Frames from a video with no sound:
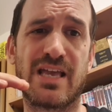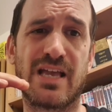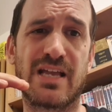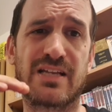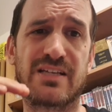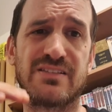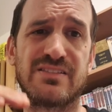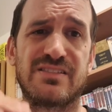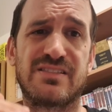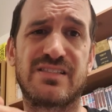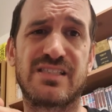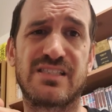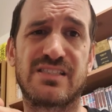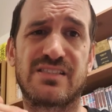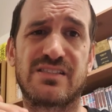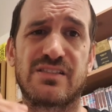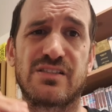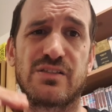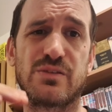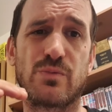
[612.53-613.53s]

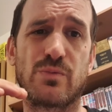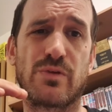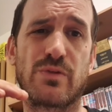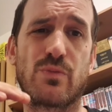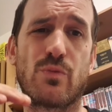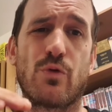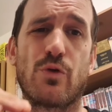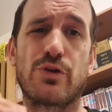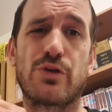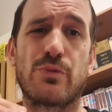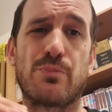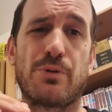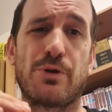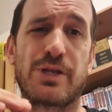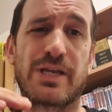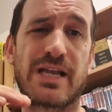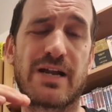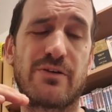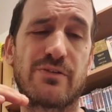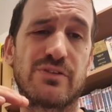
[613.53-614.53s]
consistent with what you're
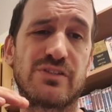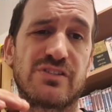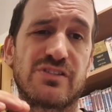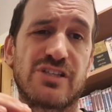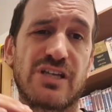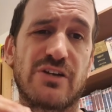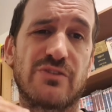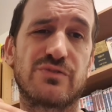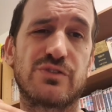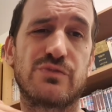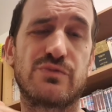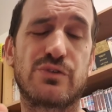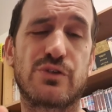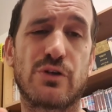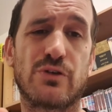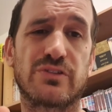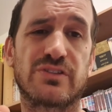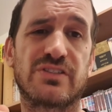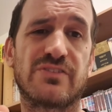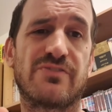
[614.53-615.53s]
putting out on the shelves. You've
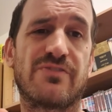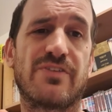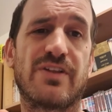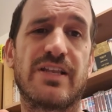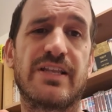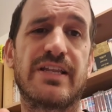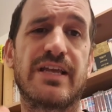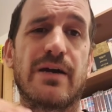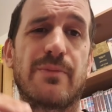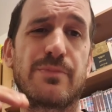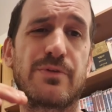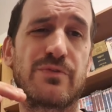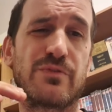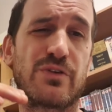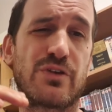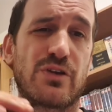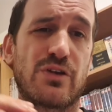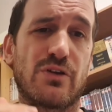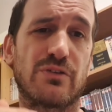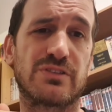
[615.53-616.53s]
got to fill it up. You've
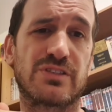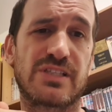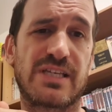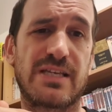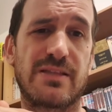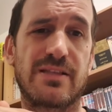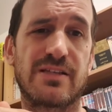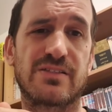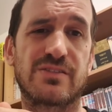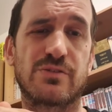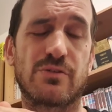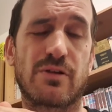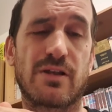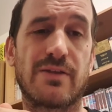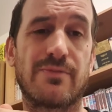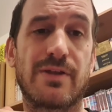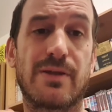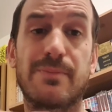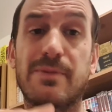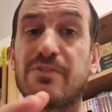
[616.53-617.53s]
got to keep that stock
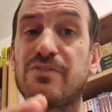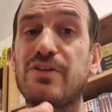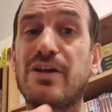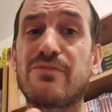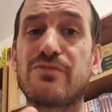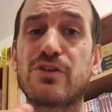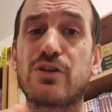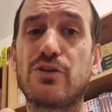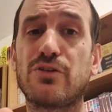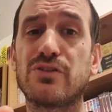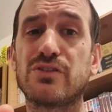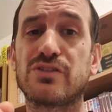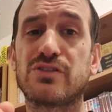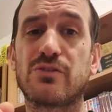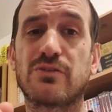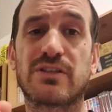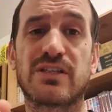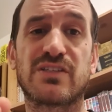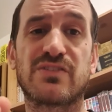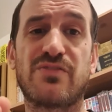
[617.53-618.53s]
level up. If you haven't got the
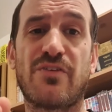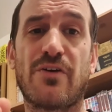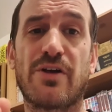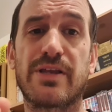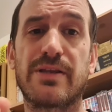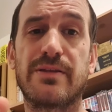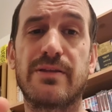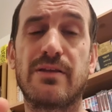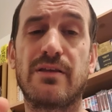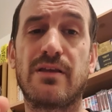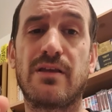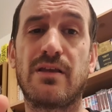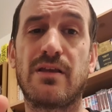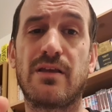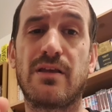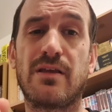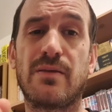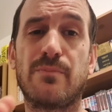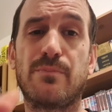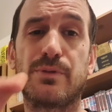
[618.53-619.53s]
stock, that's fine.
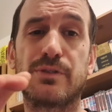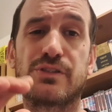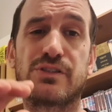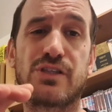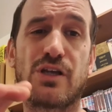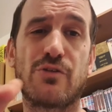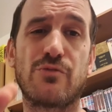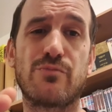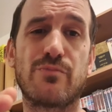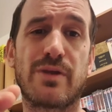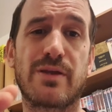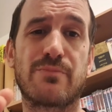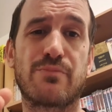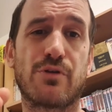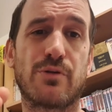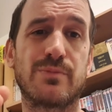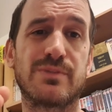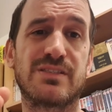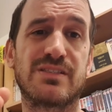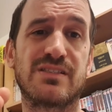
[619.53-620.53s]
But don't make
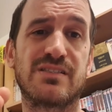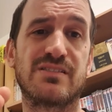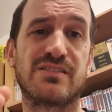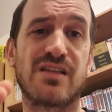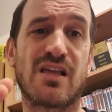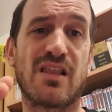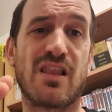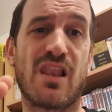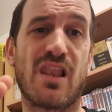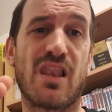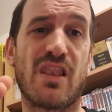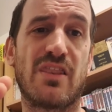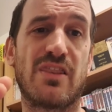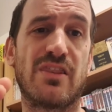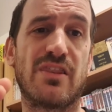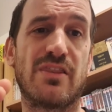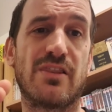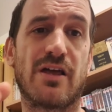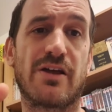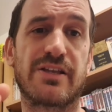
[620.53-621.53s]
promises
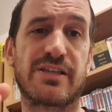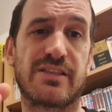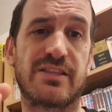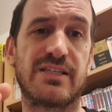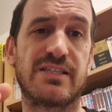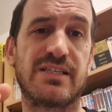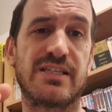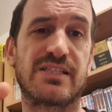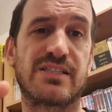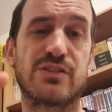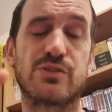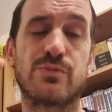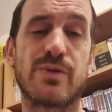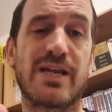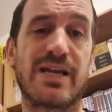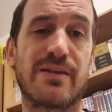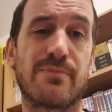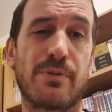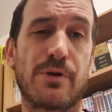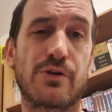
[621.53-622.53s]
like they did because we
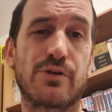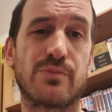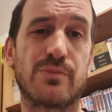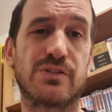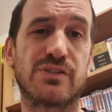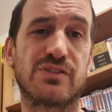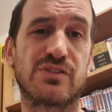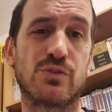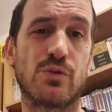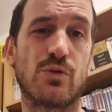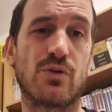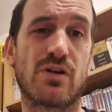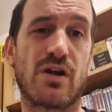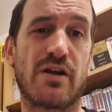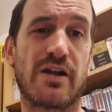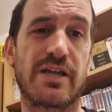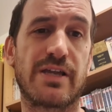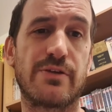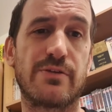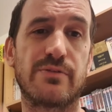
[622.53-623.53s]
had a Pokemon store
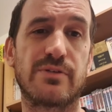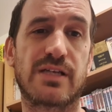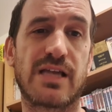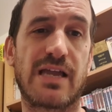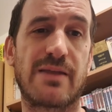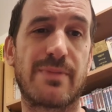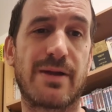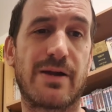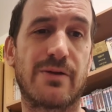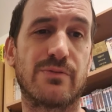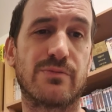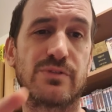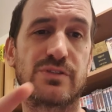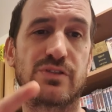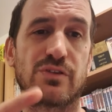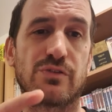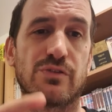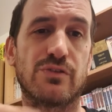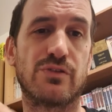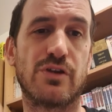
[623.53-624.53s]
guy who came out and was
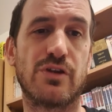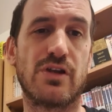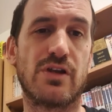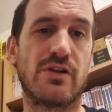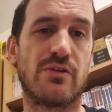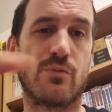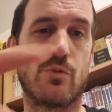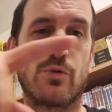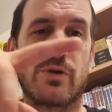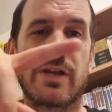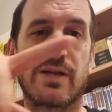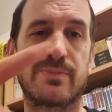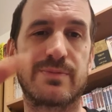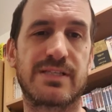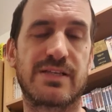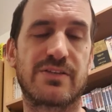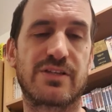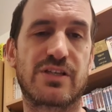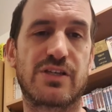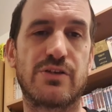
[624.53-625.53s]
on walking up and
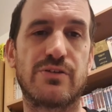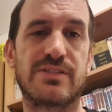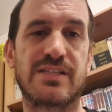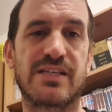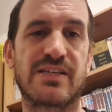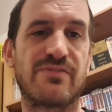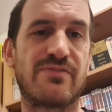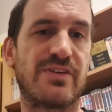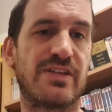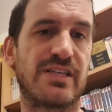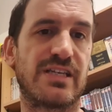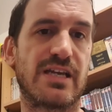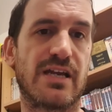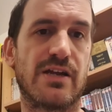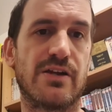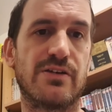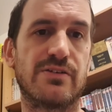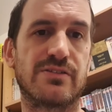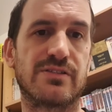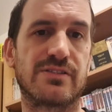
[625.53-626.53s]
down the queue taking
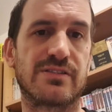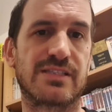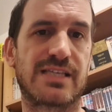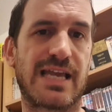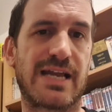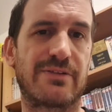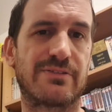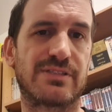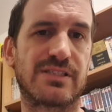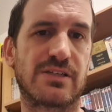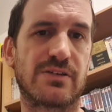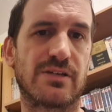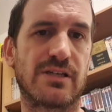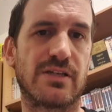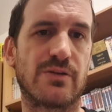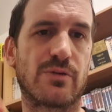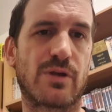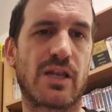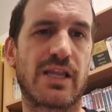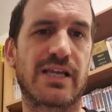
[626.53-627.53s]
videos and counting on a
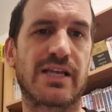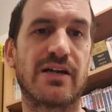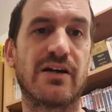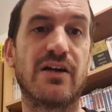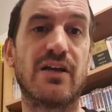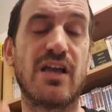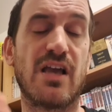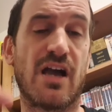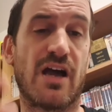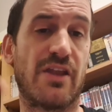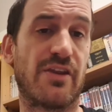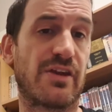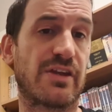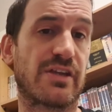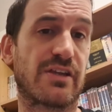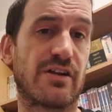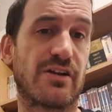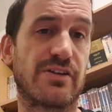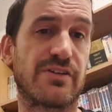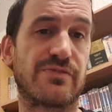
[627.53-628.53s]
little clicker. And I
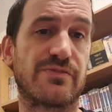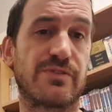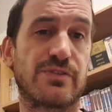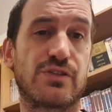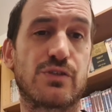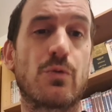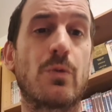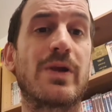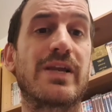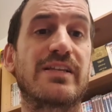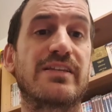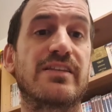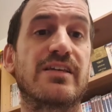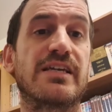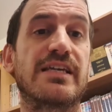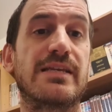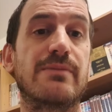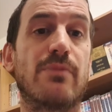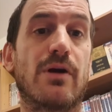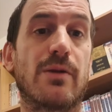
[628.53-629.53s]
kind of twigged that
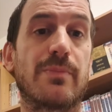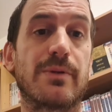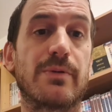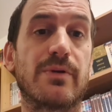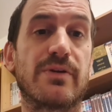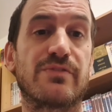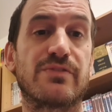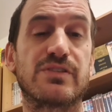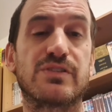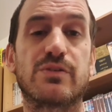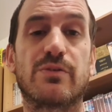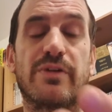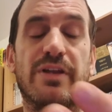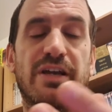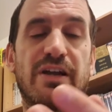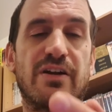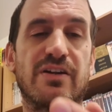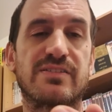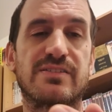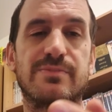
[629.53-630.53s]
he might be working for the store and I
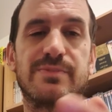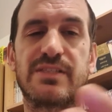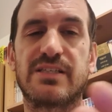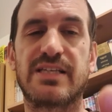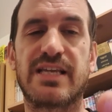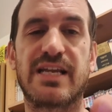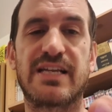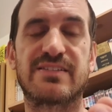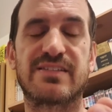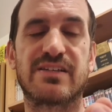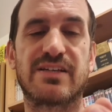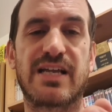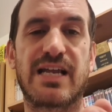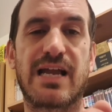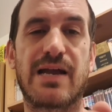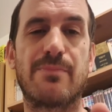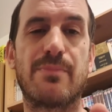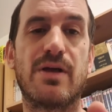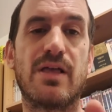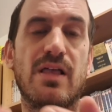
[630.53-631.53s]
asked him, he said, Yes, I
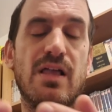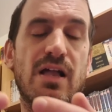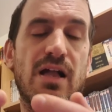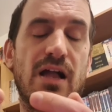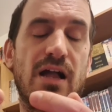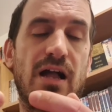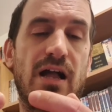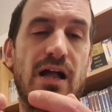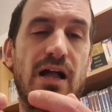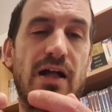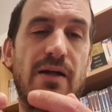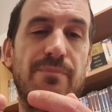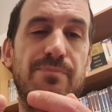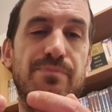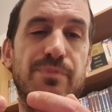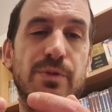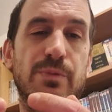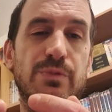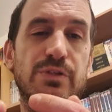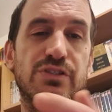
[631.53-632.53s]
am.
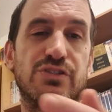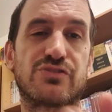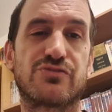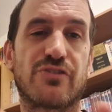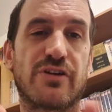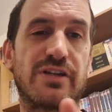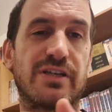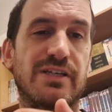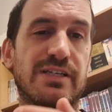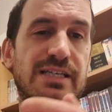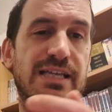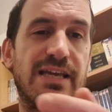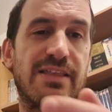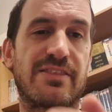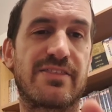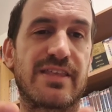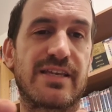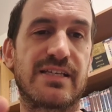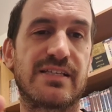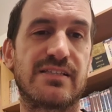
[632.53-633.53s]
Um, we're just trying to get
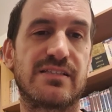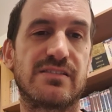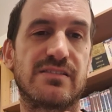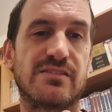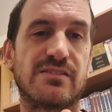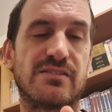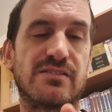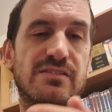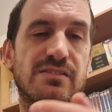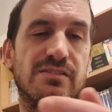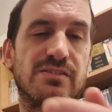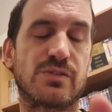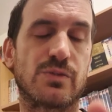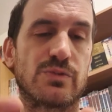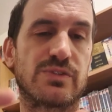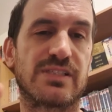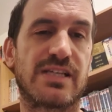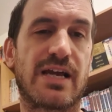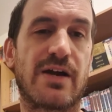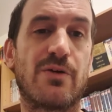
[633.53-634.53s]
things
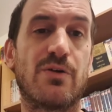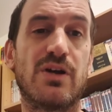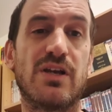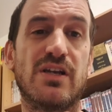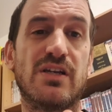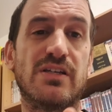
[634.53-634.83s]
sorted out